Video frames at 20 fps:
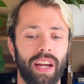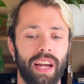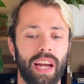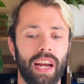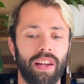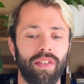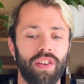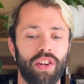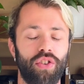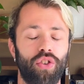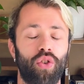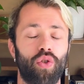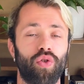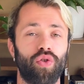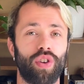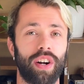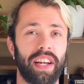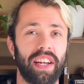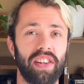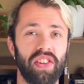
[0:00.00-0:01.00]
in this
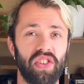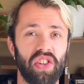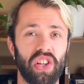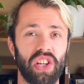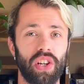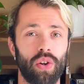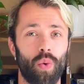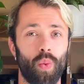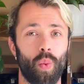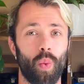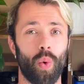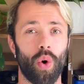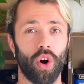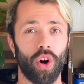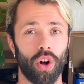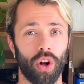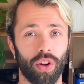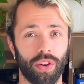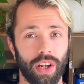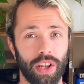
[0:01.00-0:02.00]
crazy
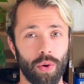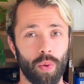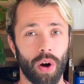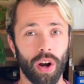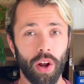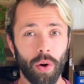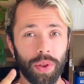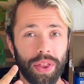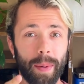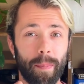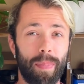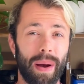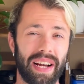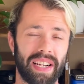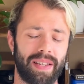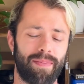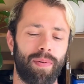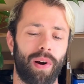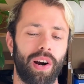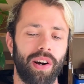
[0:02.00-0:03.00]
world. And you wanna know what the
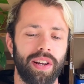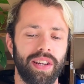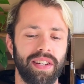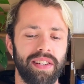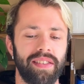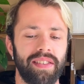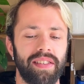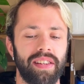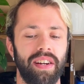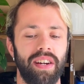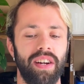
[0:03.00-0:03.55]
best part is?